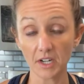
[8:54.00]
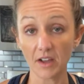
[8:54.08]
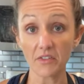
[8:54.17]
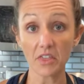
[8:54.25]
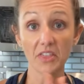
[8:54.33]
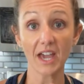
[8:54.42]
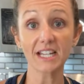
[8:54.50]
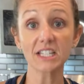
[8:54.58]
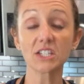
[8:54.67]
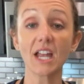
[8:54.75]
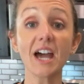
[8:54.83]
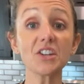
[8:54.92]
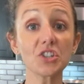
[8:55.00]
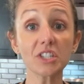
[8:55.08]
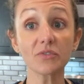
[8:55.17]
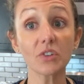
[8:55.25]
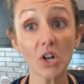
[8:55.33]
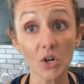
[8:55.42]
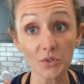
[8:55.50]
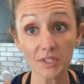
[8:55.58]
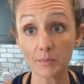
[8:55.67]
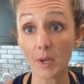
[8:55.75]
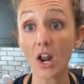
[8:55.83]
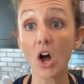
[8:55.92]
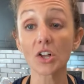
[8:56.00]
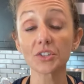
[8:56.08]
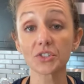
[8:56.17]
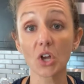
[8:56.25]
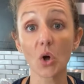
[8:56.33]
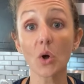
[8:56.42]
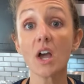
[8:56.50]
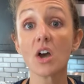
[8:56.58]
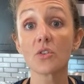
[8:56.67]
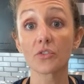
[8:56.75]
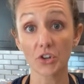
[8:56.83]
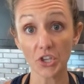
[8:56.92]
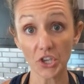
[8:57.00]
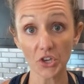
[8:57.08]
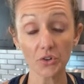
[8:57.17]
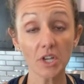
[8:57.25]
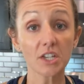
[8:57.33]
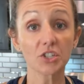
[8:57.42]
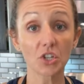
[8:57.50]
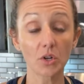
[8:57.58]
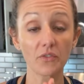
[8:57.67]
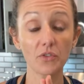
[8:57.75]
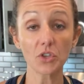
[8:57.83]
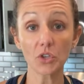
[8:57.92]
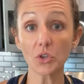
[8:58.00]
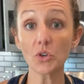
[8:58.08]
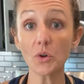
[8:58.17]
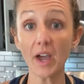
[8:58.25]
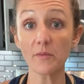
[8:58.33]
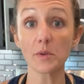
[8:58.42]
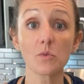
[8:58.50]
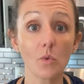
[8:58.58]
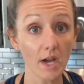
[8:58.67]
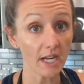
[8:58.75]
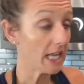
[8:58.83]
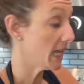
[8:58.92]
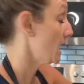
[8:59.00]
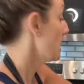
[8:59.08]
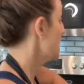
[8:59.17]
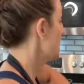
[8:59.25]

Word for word: off. That is not just for hosts, but also for you. So if you have been wanting